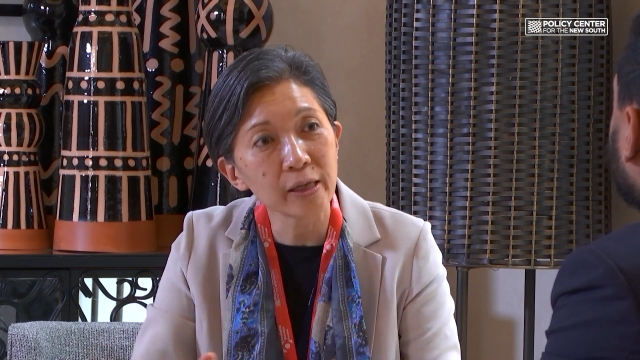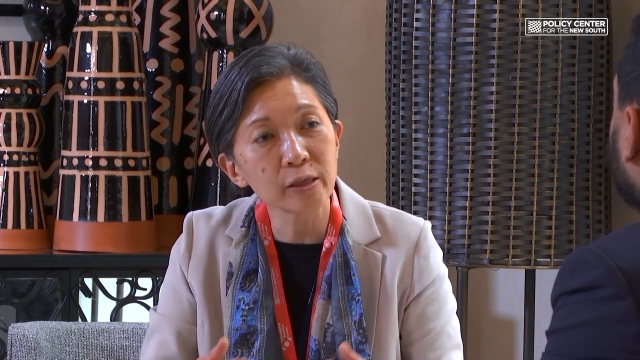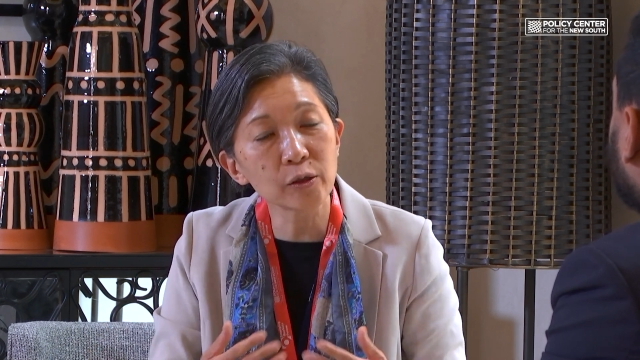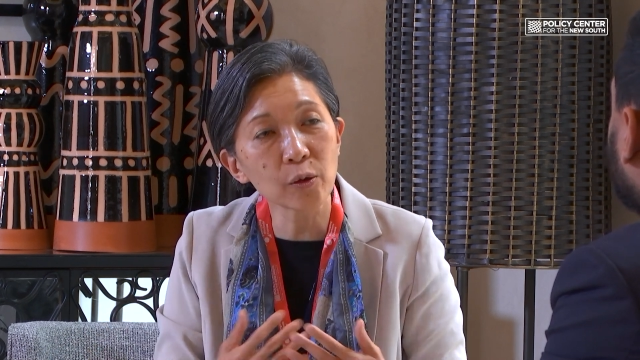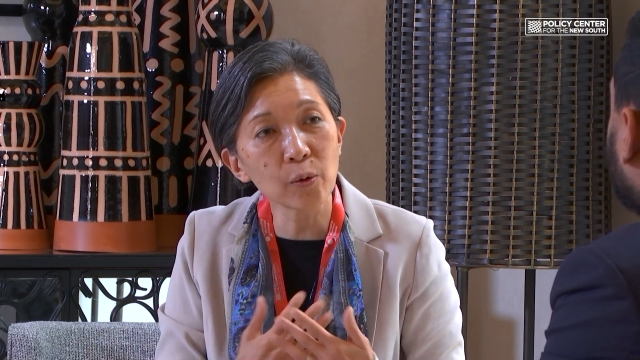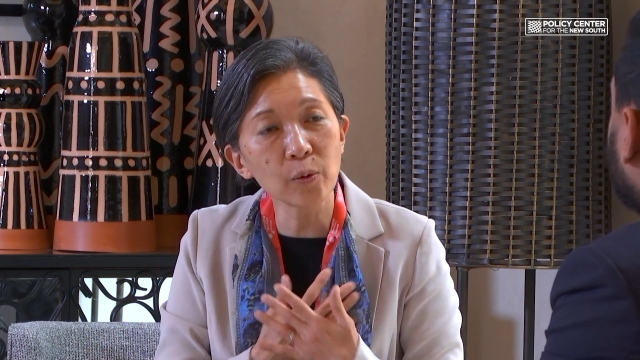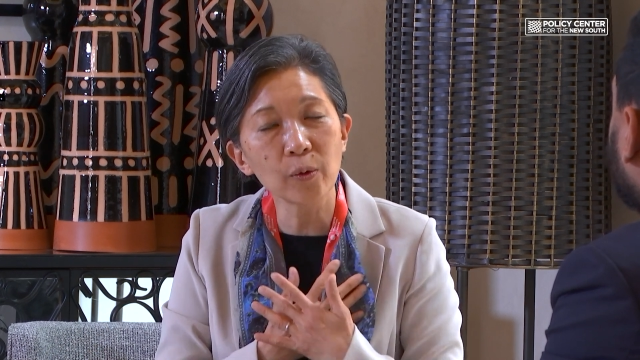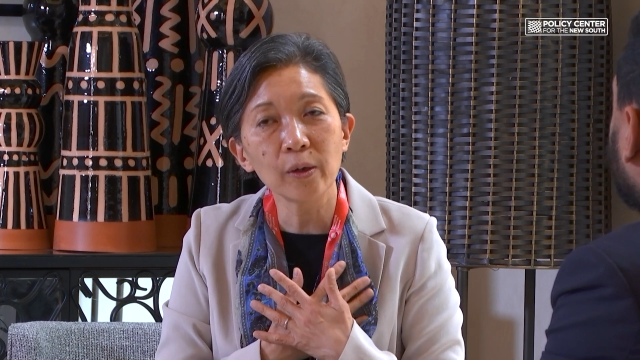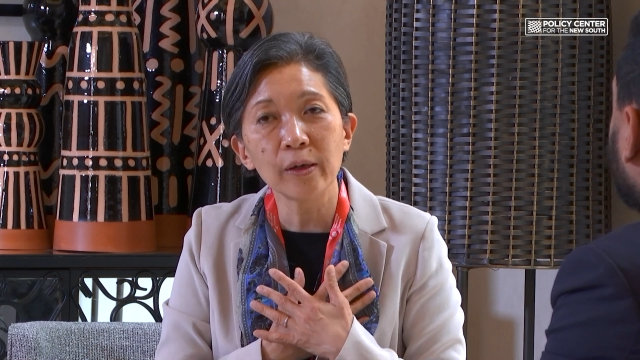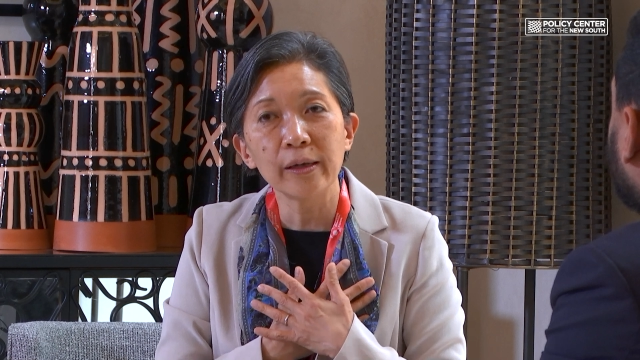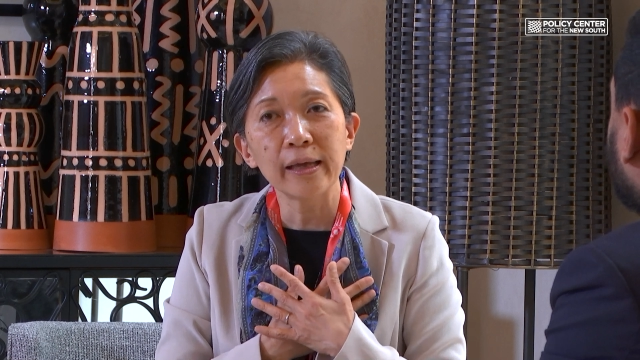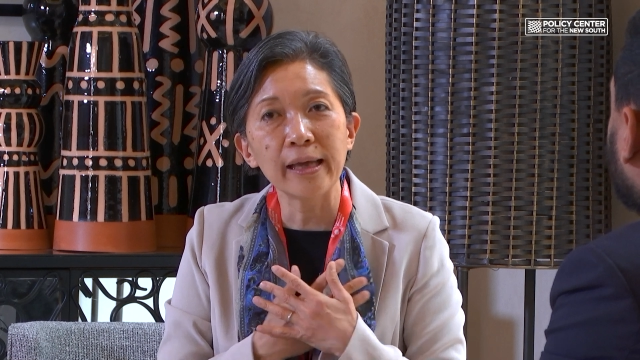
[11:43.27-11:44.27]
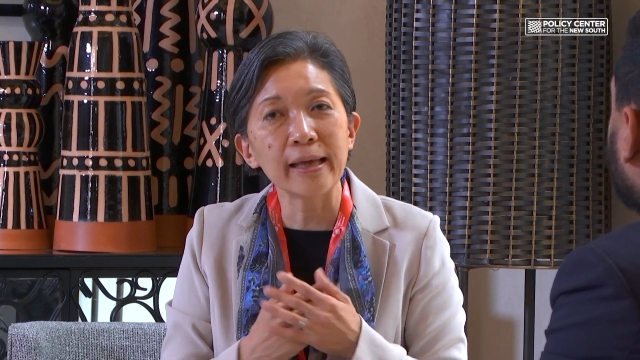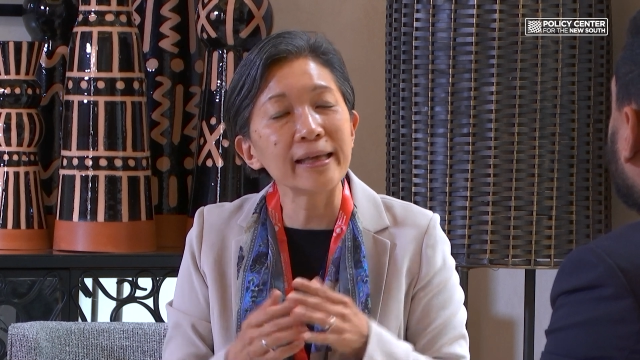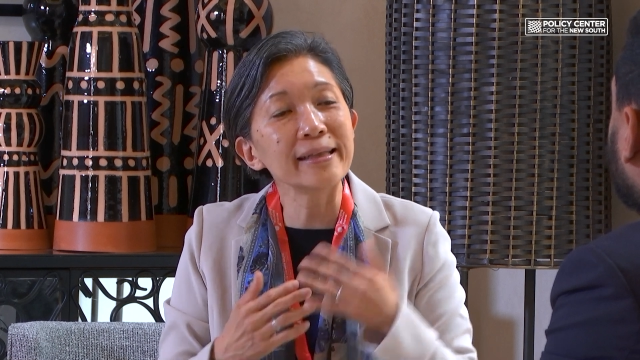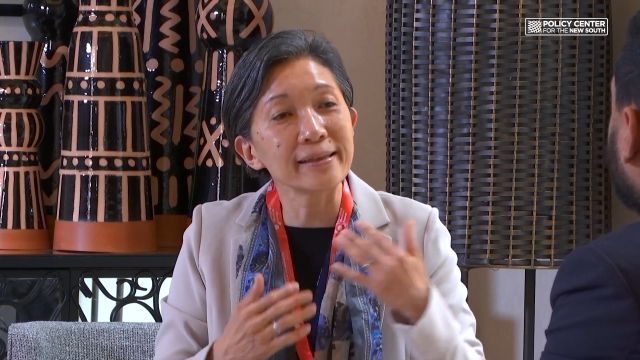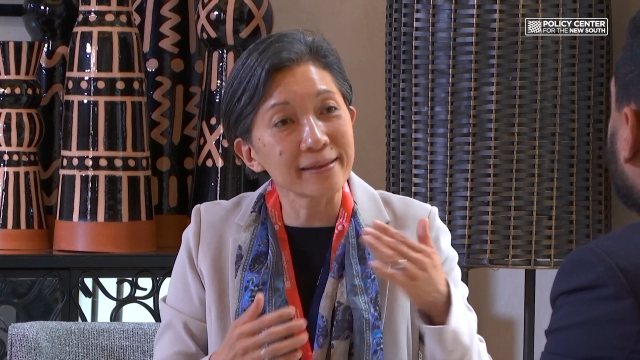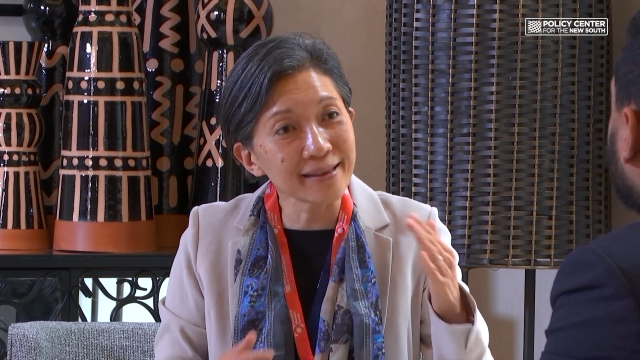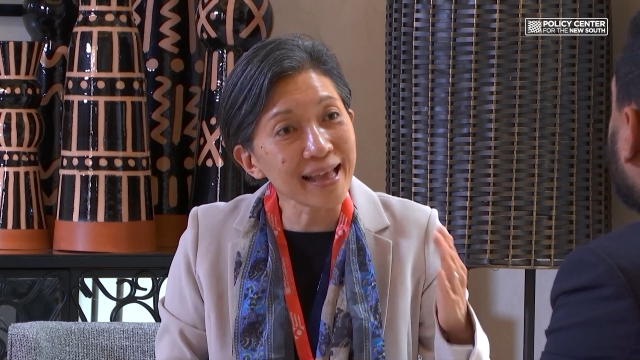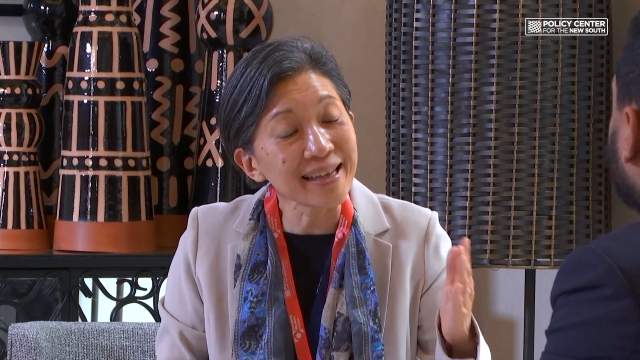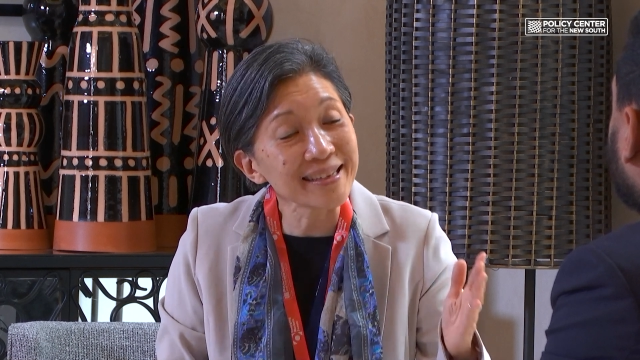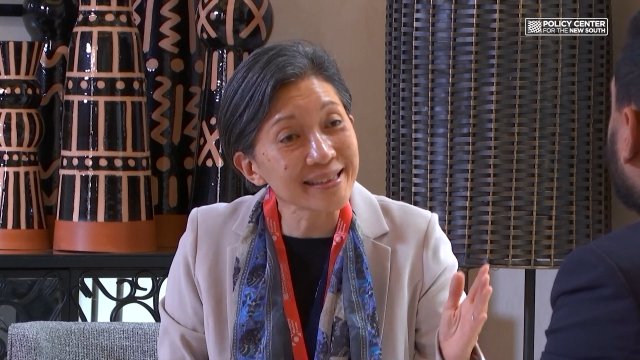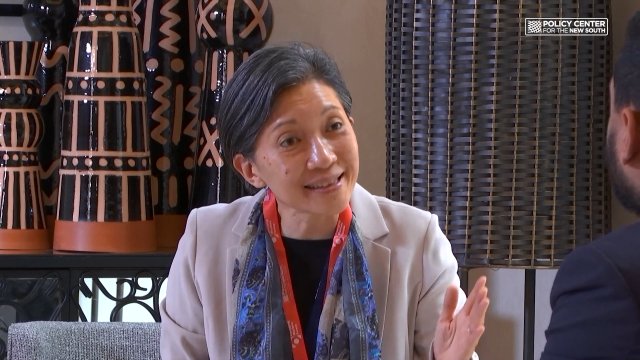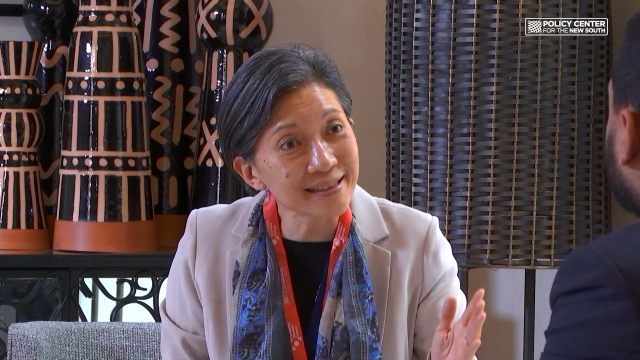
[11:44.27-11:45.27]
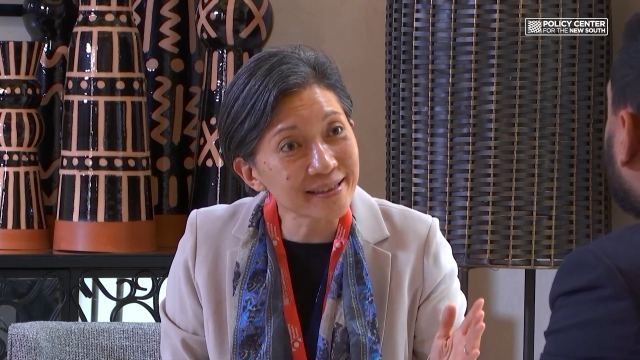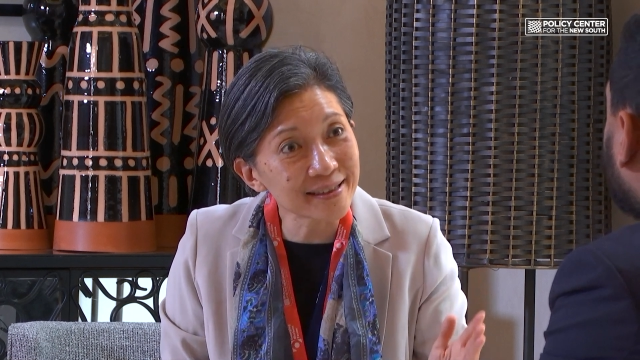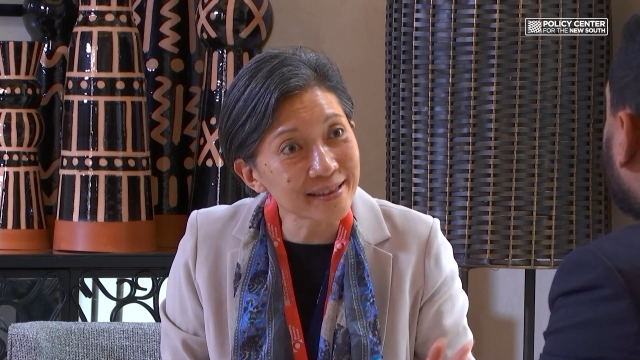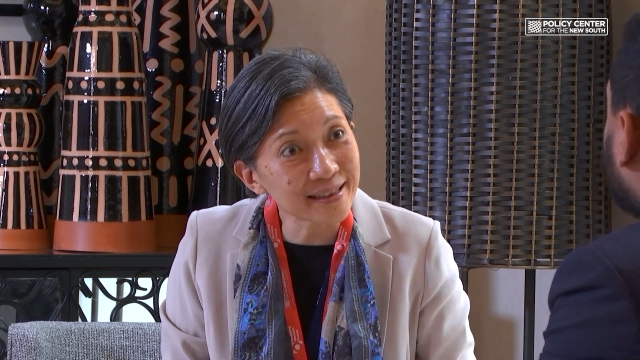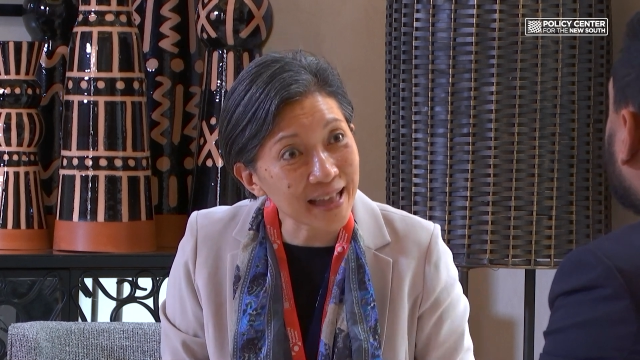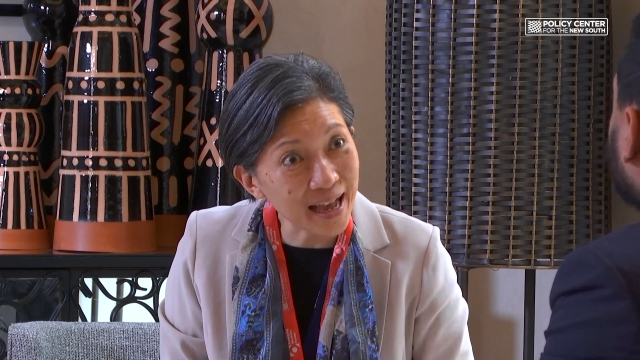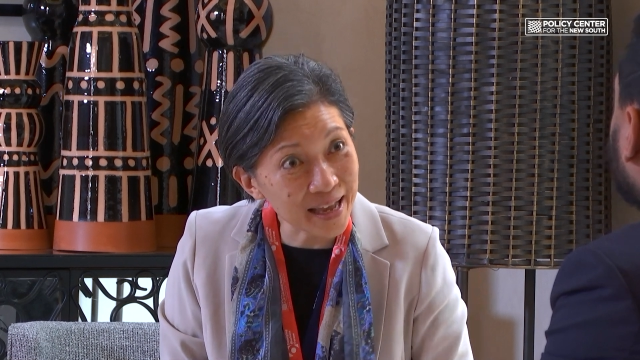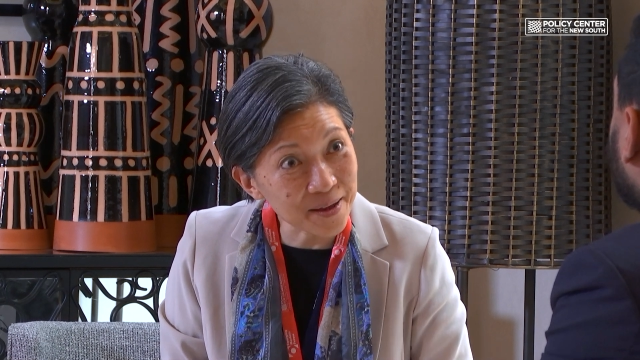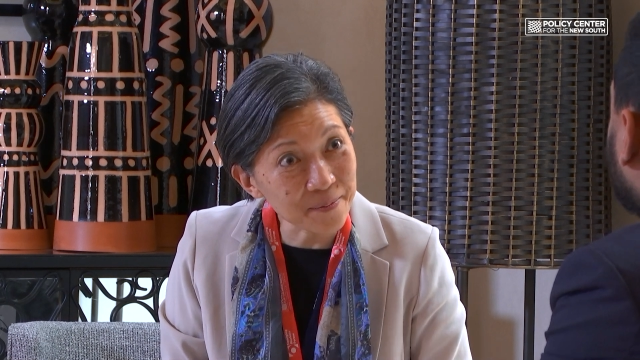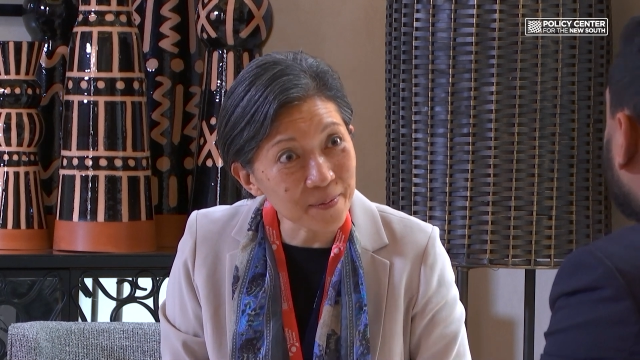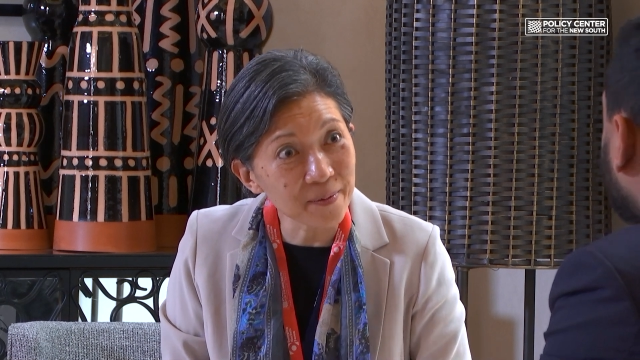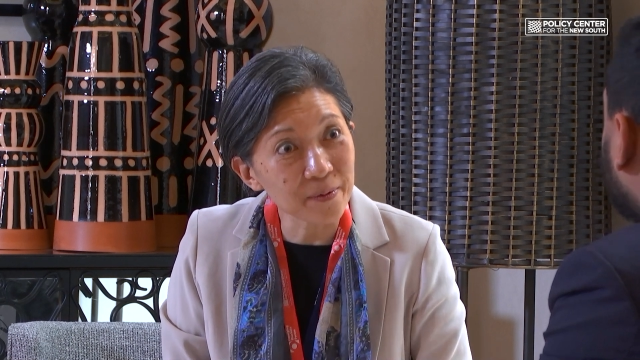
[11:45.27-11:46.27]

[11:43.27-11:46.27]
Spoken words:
So it takes time,